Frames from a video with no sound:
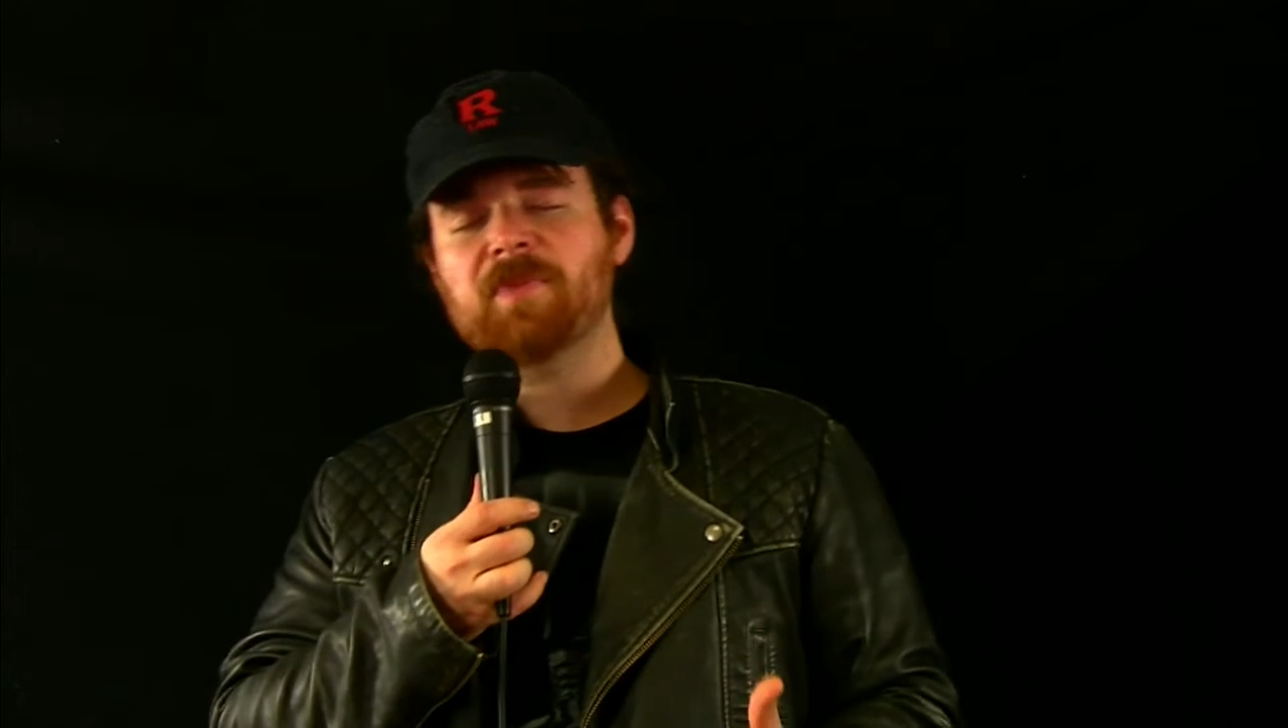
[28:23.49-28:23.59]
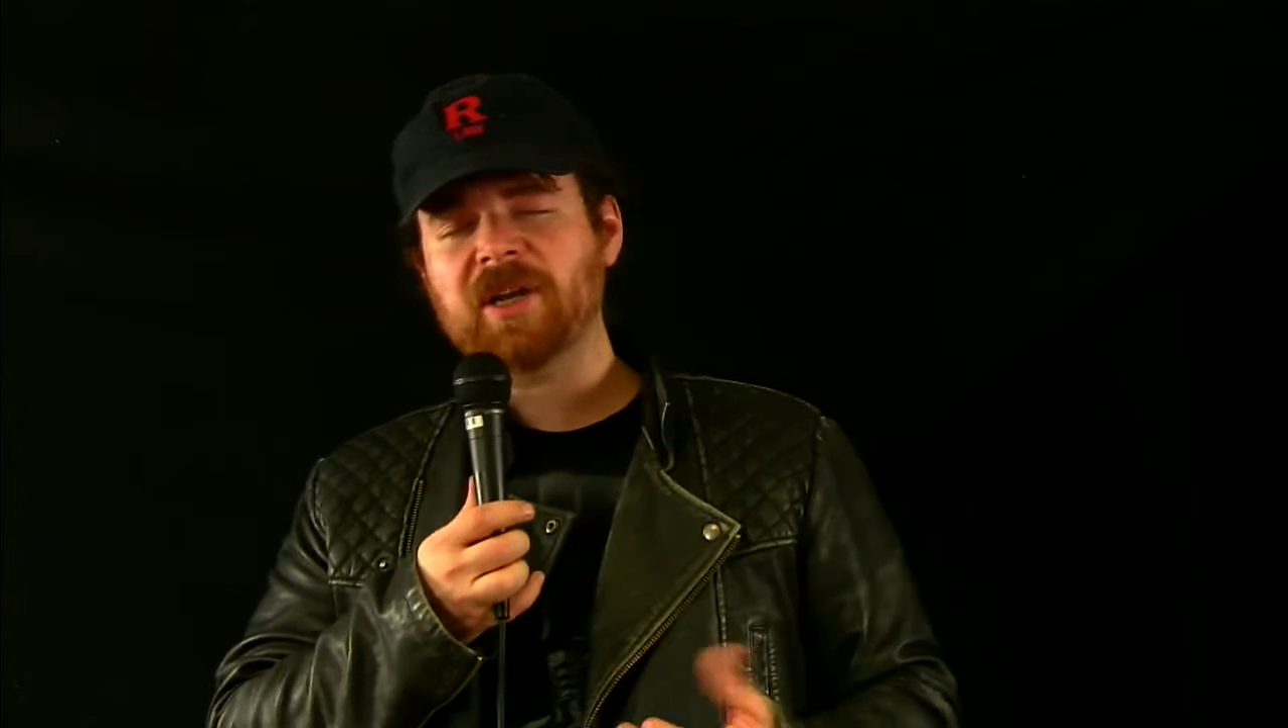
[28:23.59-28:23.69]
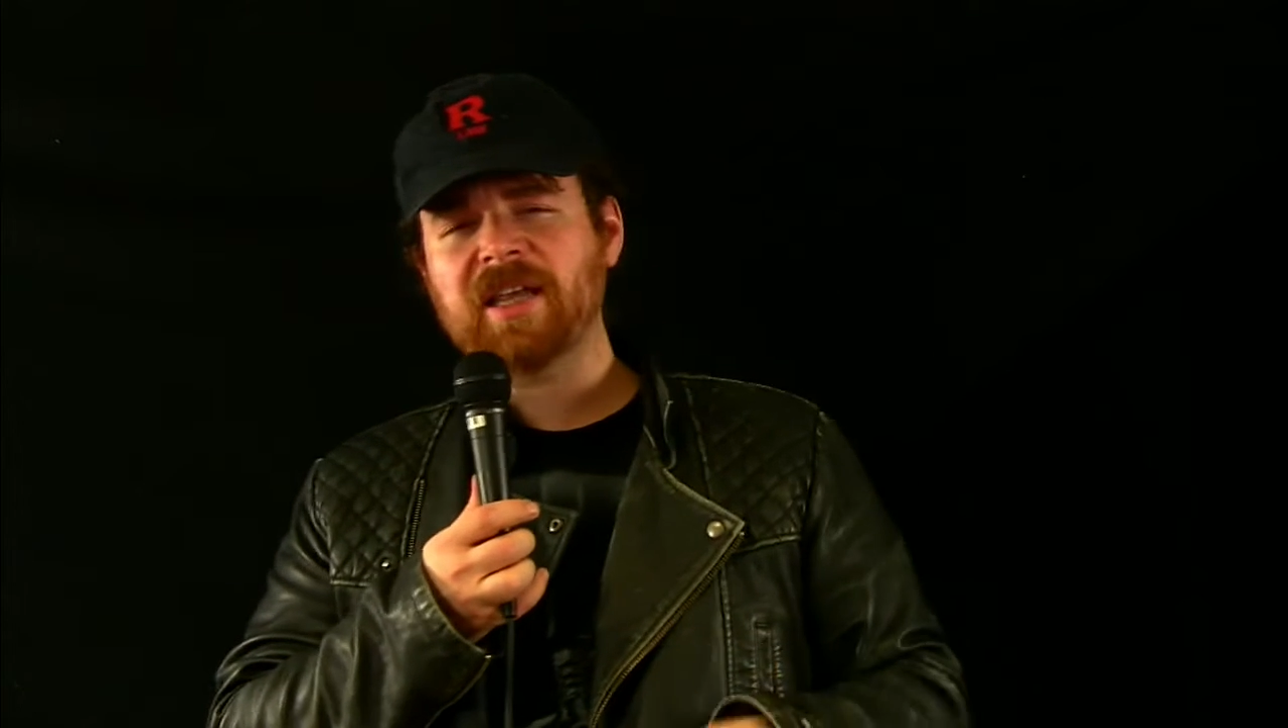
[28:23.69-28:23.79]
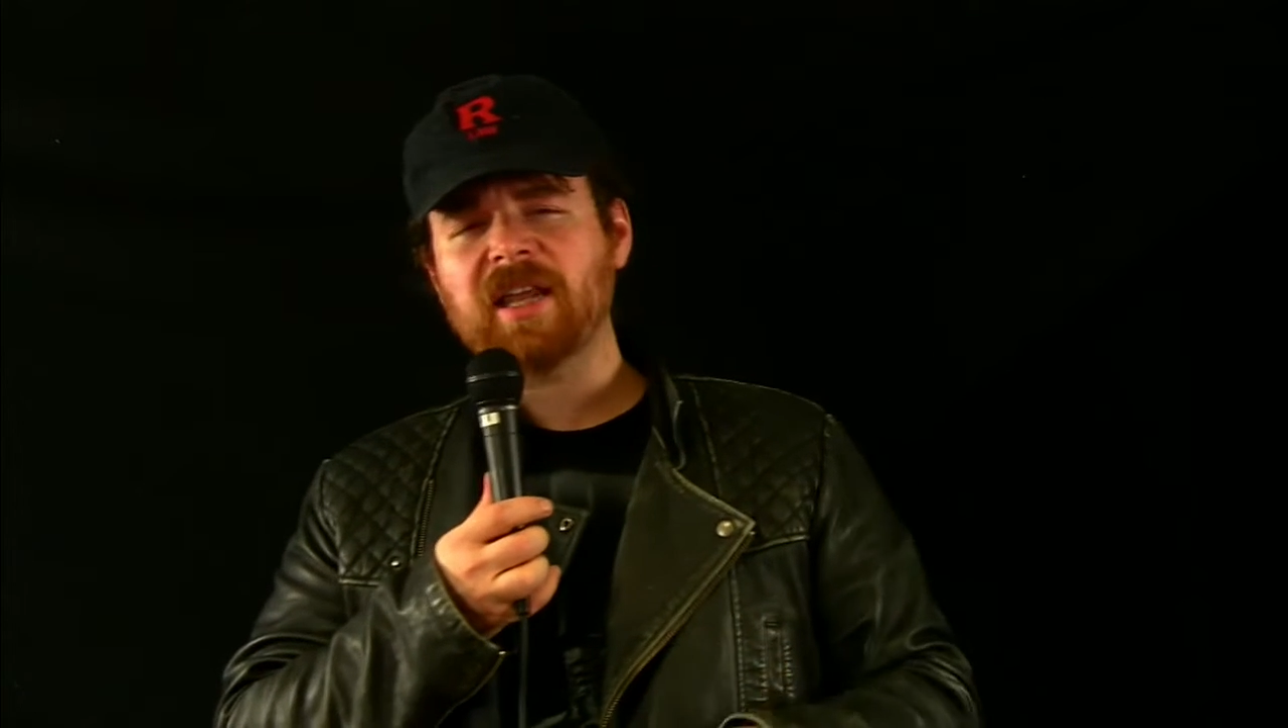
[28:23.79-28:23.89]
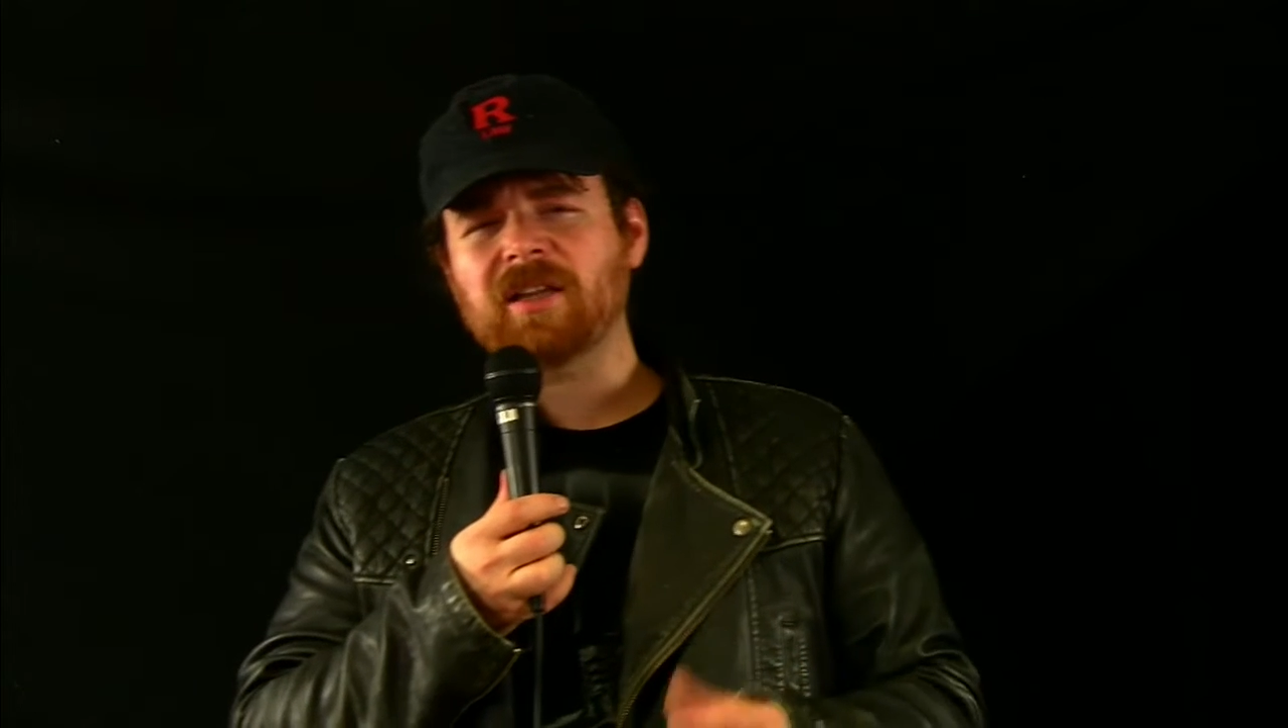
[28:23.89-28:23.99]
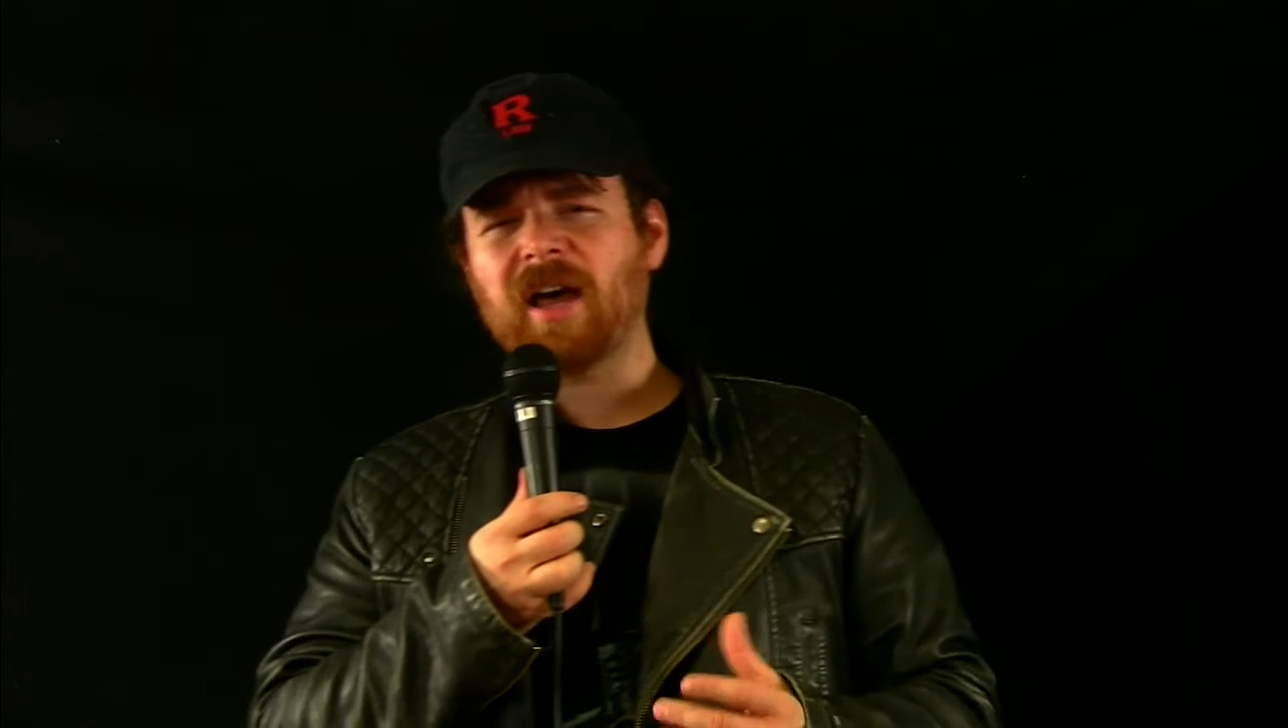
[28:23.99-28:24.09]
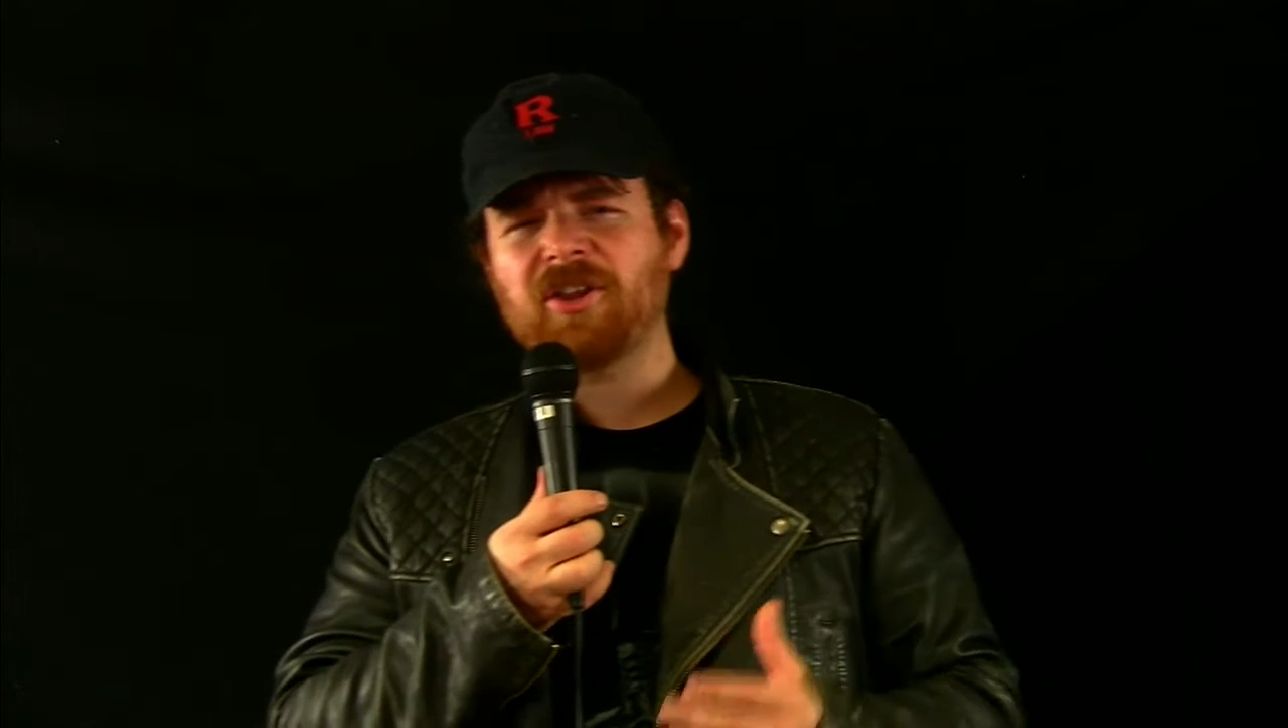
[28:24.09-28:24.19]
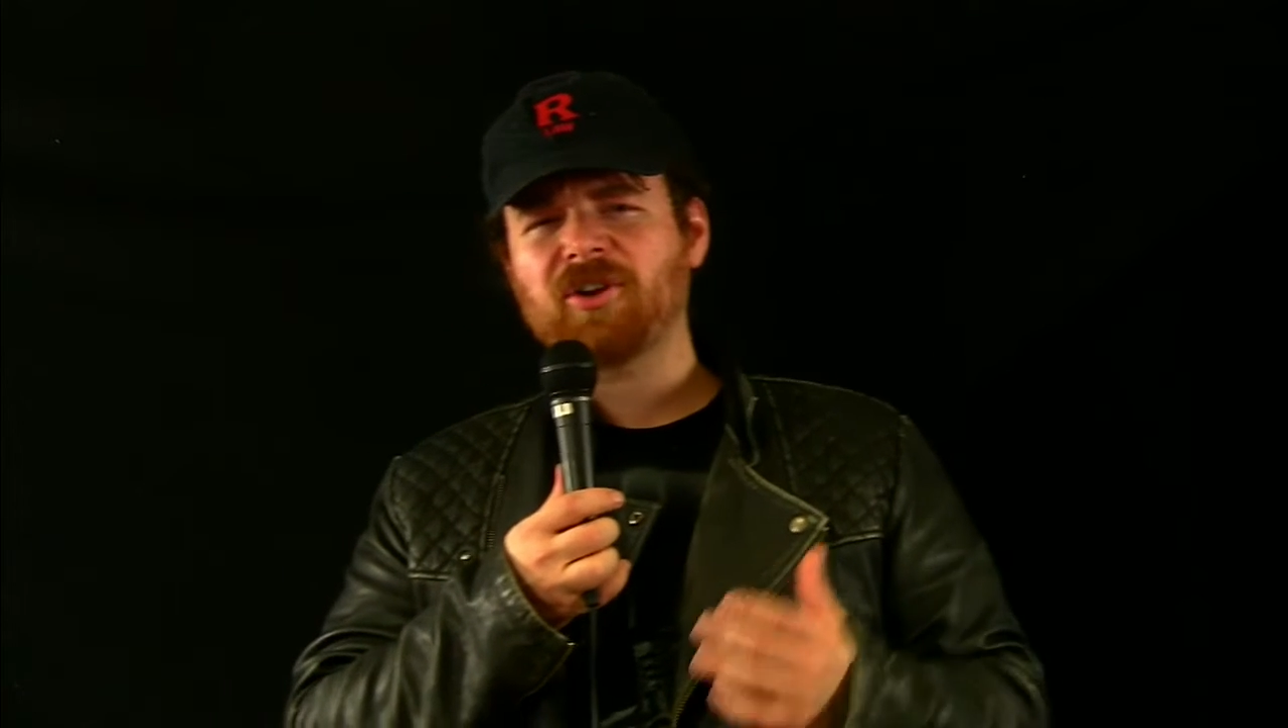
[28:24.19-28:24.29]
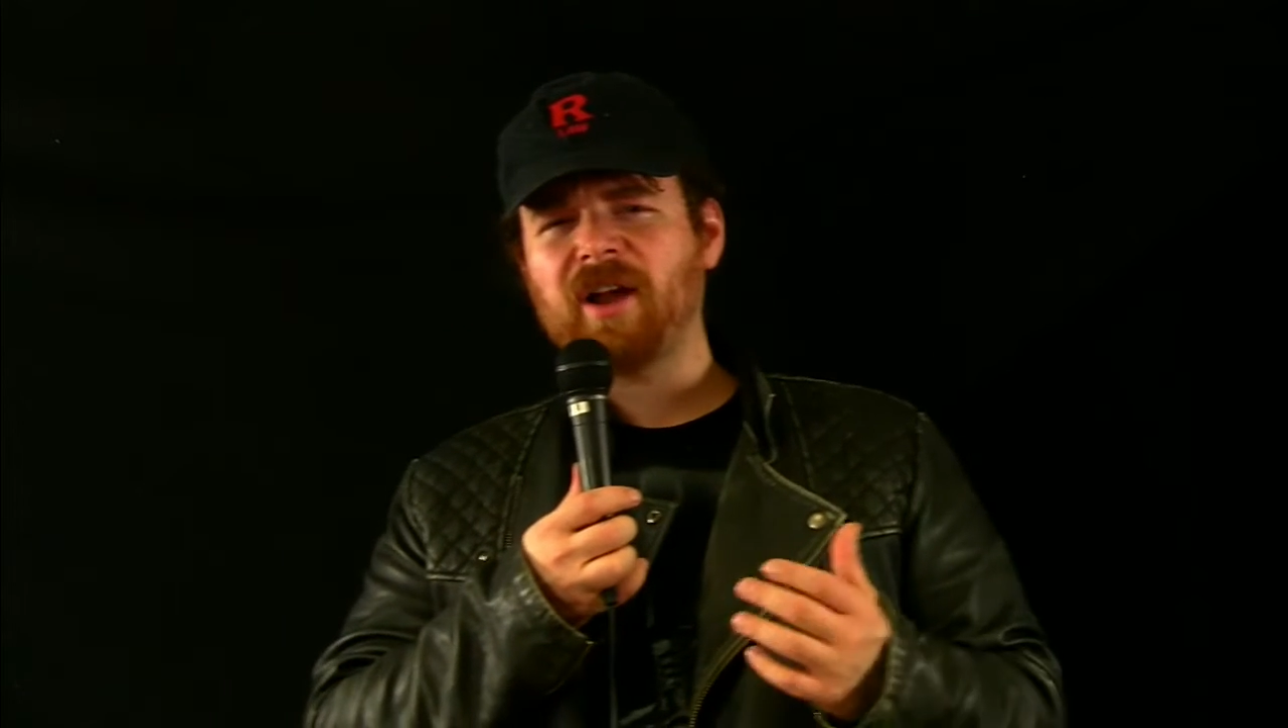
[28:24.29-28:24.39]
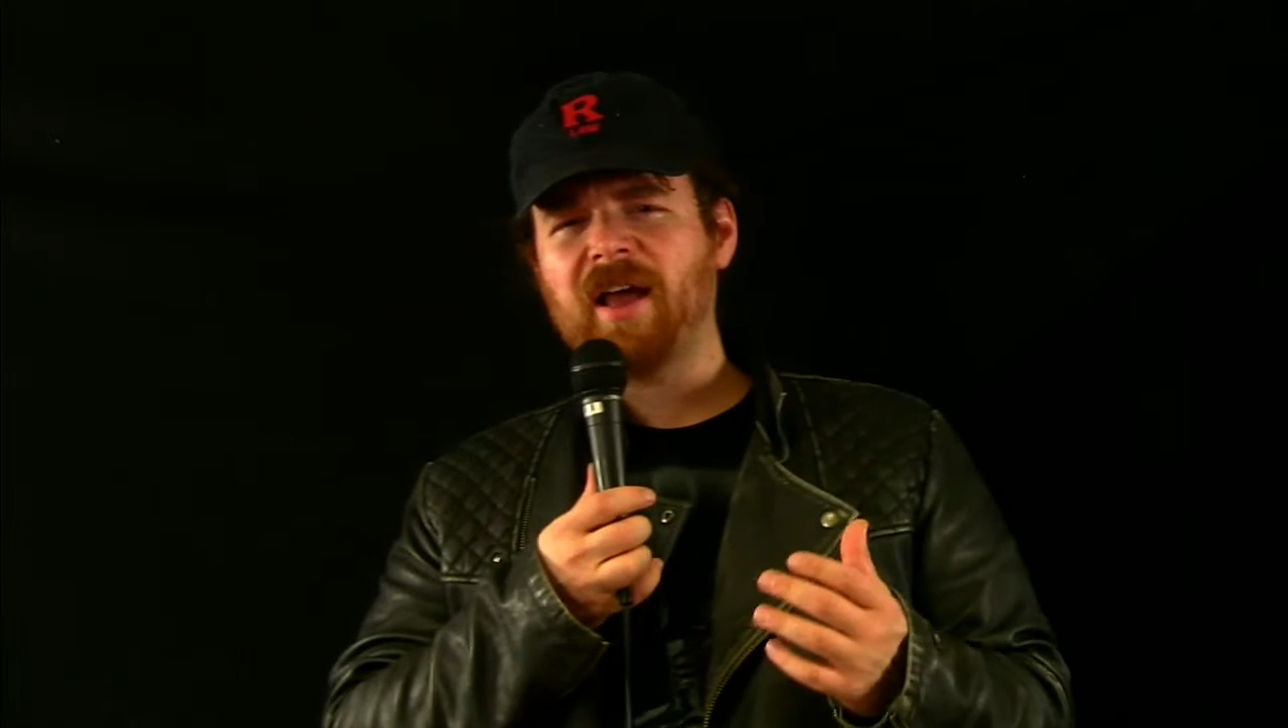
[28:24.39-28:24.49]
but again, a lot of
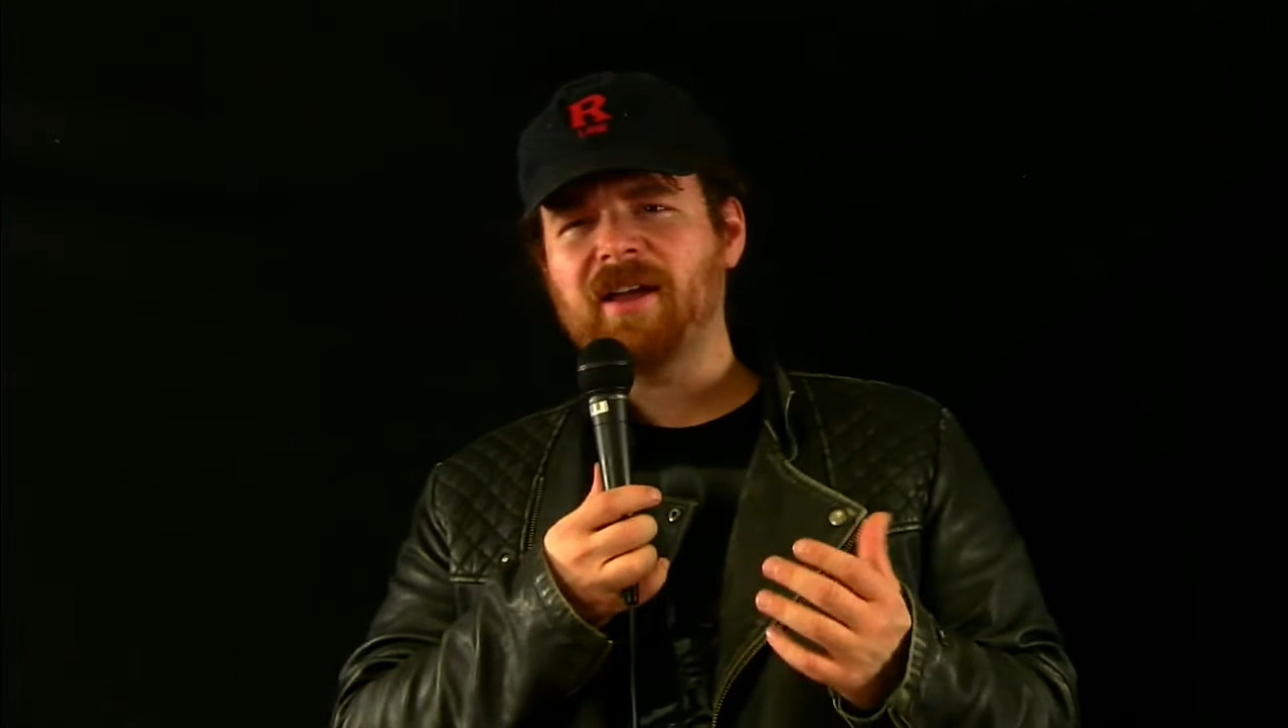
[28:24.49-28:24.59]
their